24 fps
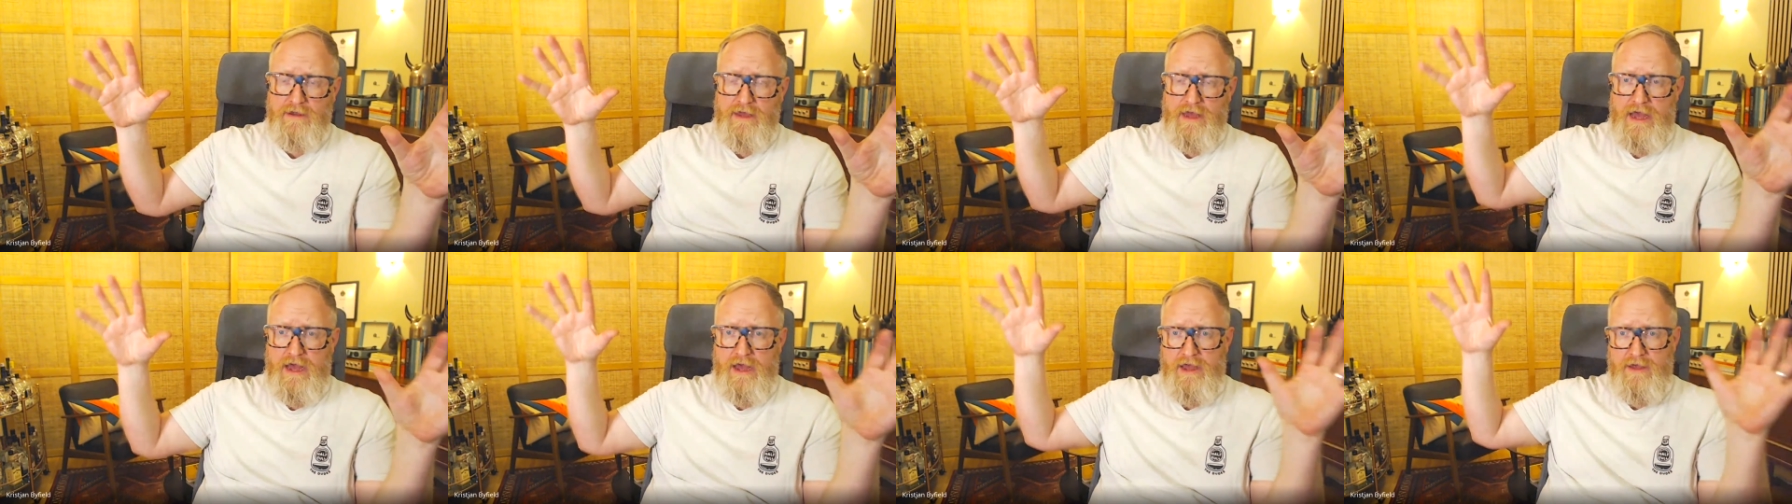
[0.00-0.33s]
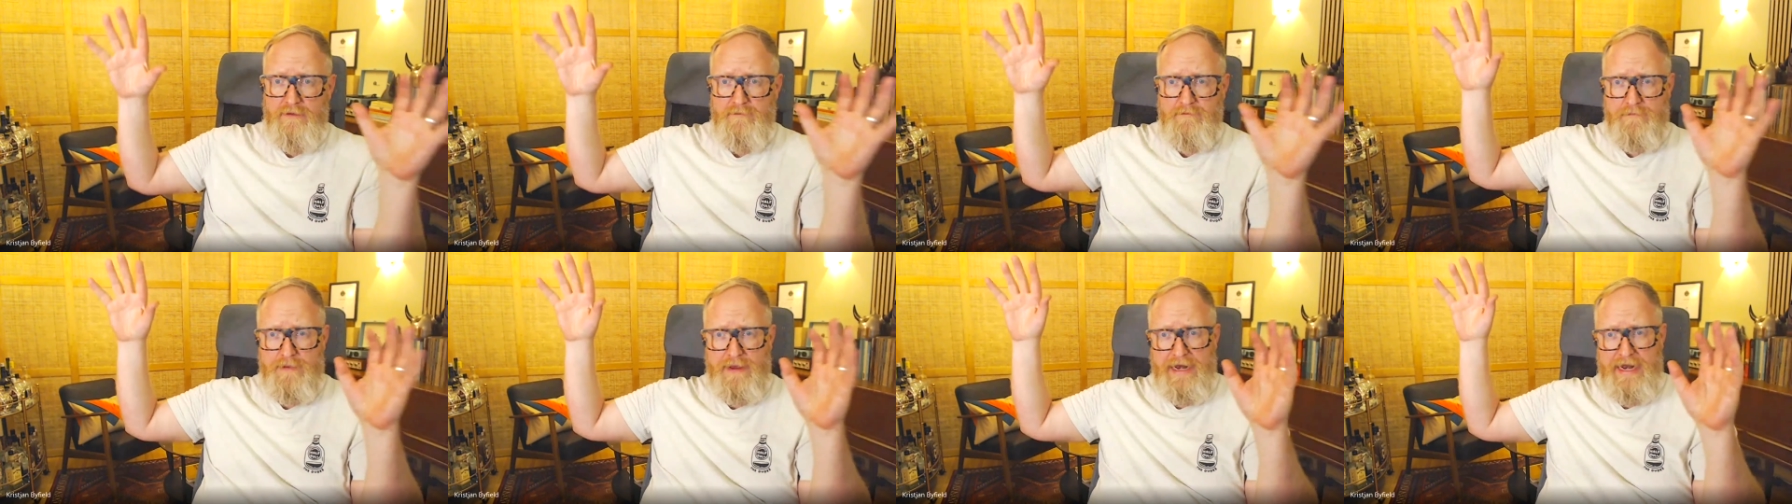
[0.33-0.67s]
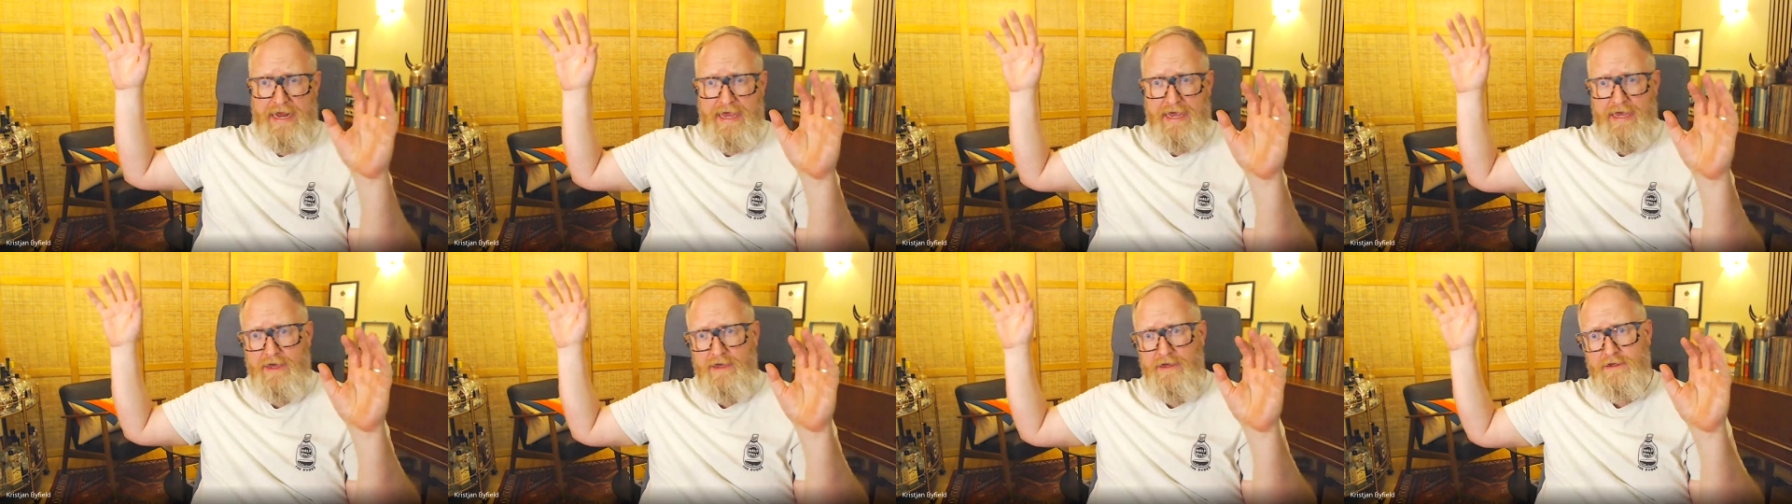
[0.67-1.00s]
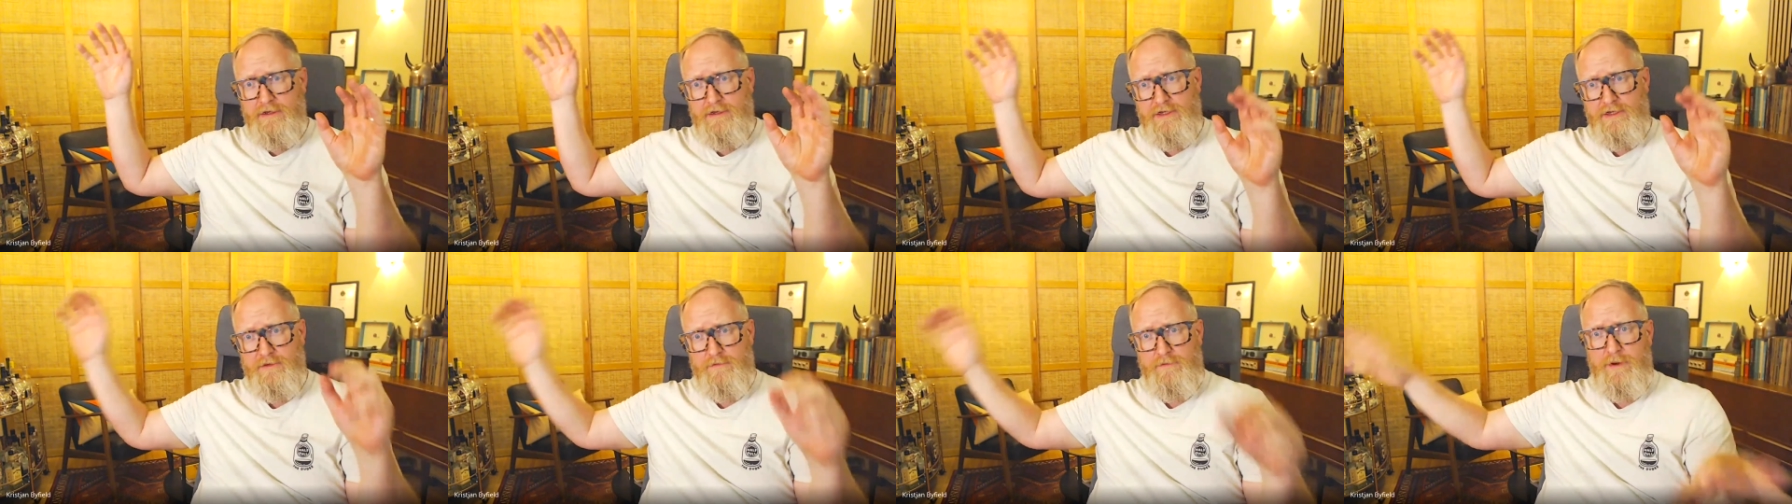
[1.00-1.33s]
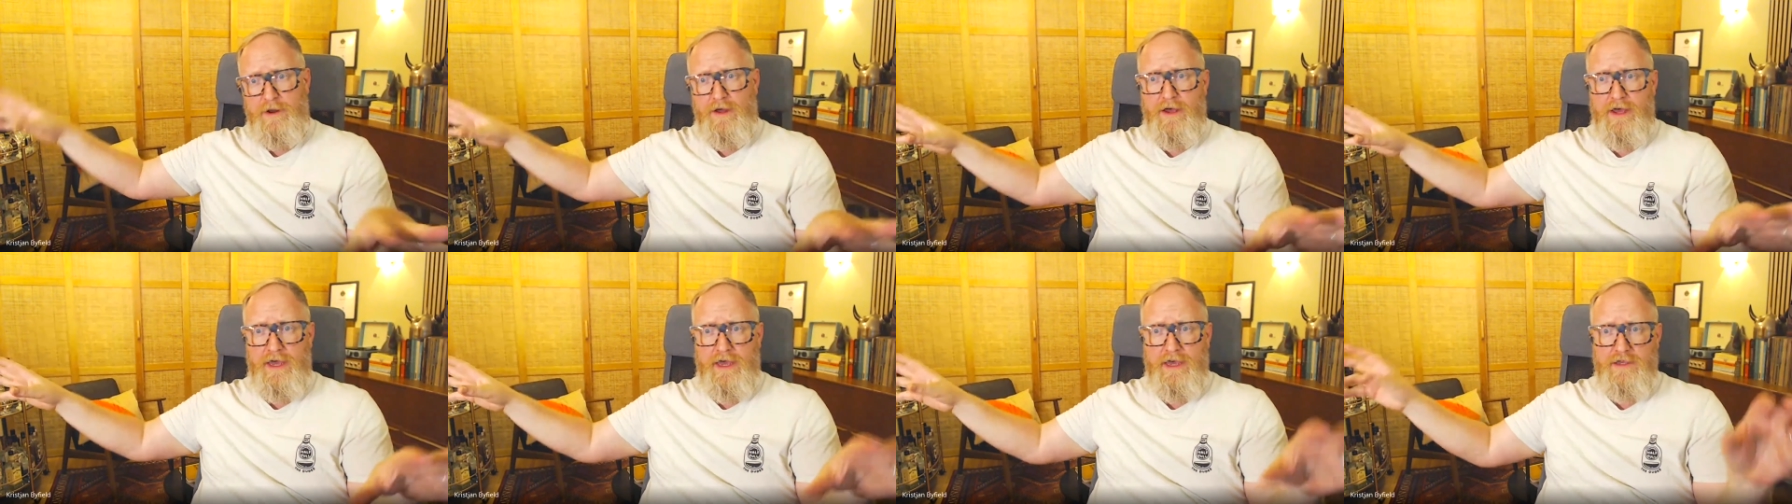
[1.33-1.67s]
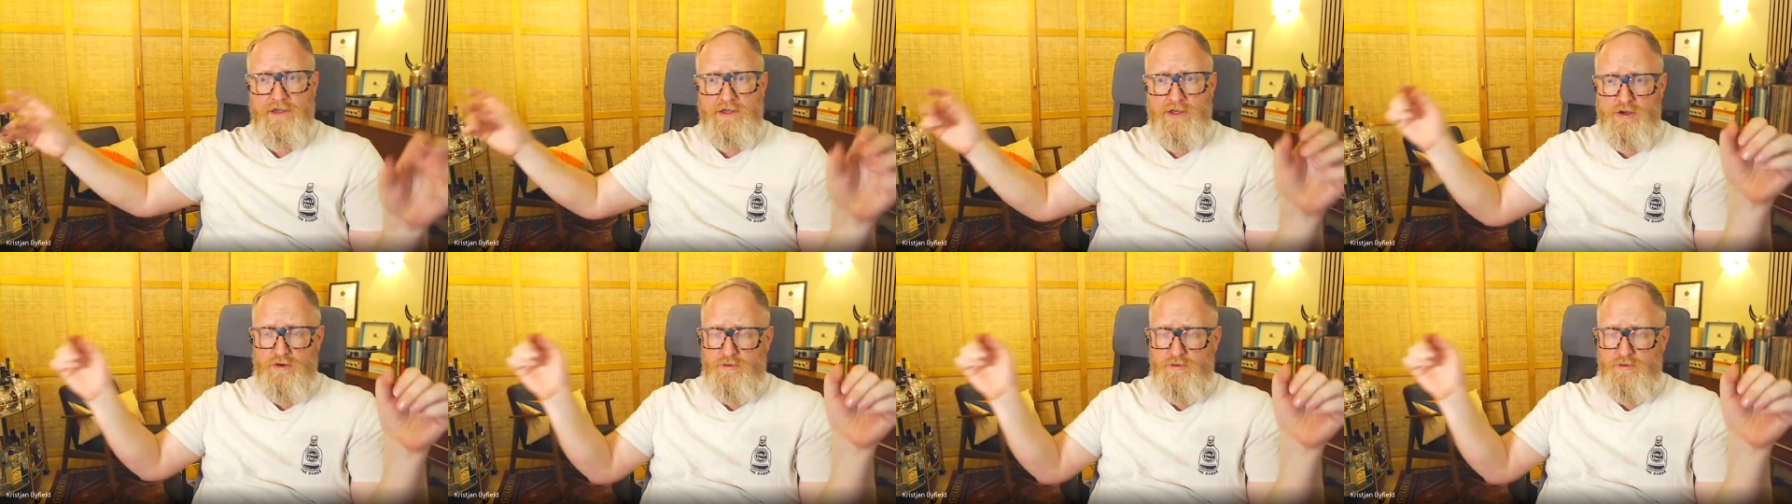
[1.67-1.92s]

at billing suppliers.